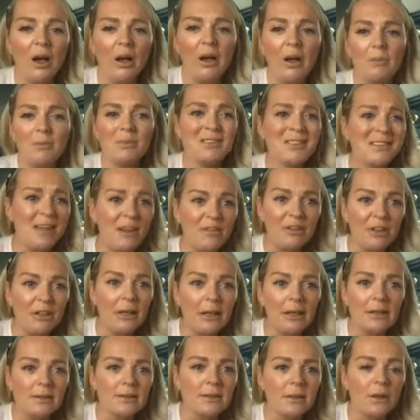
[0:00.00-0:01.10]
7
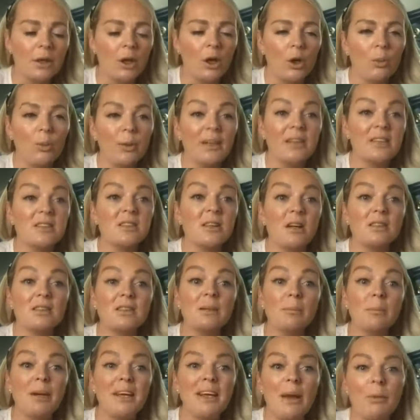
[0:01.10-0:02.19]
years ago when I started in
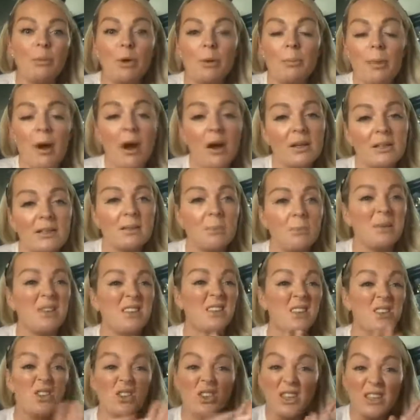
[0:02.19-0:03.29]
my network marketing
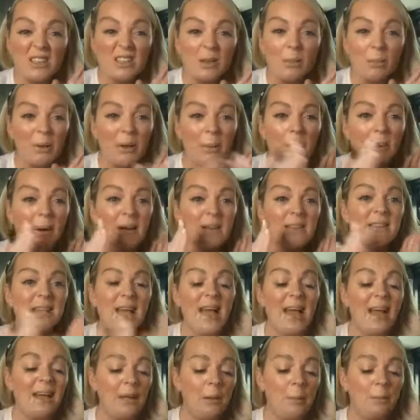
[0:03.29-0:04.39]
business. So this can be applied to
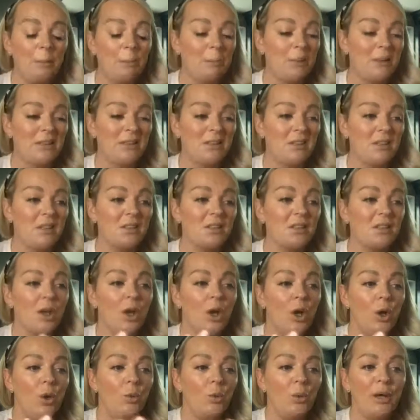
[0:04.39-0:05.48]
any business
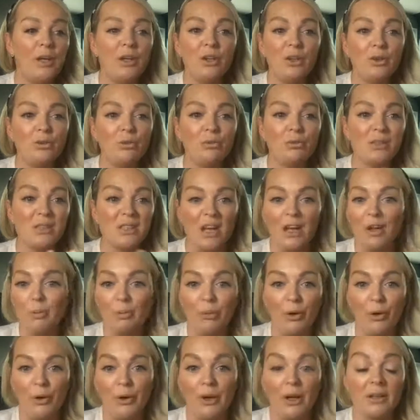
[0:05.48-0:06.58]
where you sell
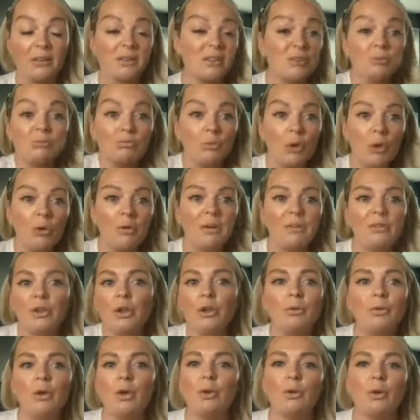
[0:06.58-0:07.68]
products, or even you
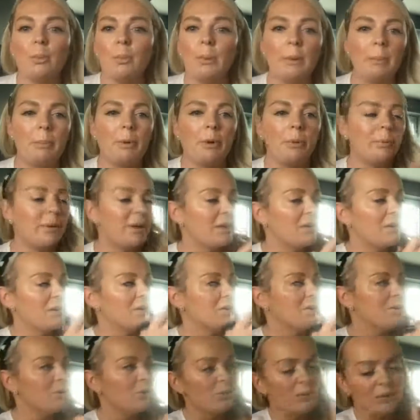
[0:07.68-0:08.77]
recruit people,
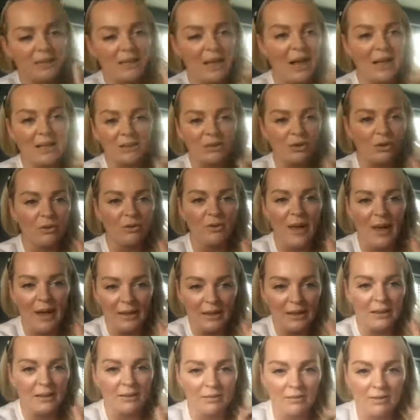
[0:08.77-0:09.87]
because you can add on that
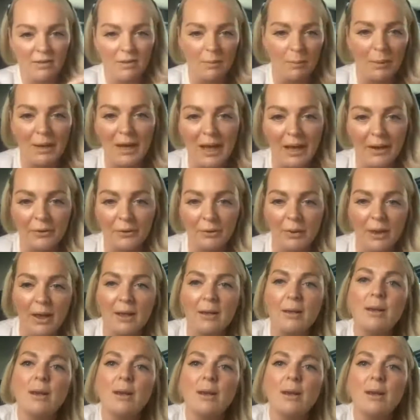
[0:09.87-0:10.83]
into the plan, okay?